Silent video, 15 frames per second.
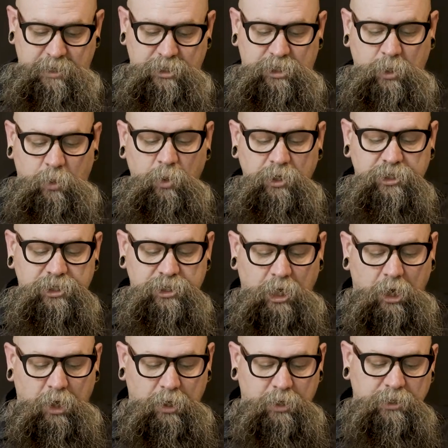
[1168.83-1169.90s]
And so we'll
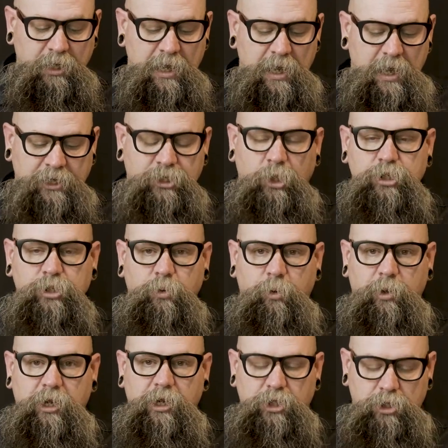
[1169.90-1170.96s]
start, I told you we
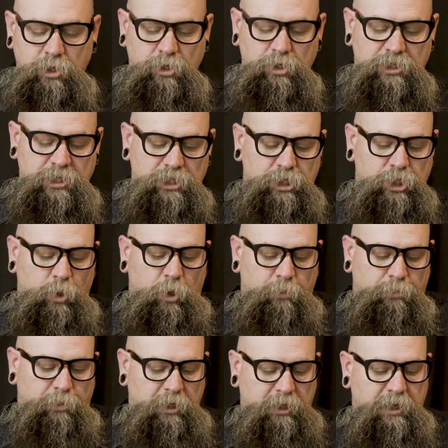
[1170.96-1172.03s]
were going to use this short
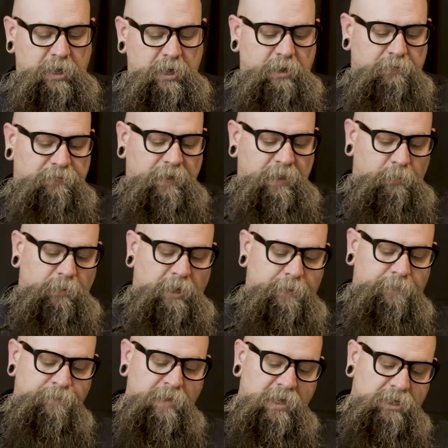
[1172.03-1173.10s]
book, Philemon,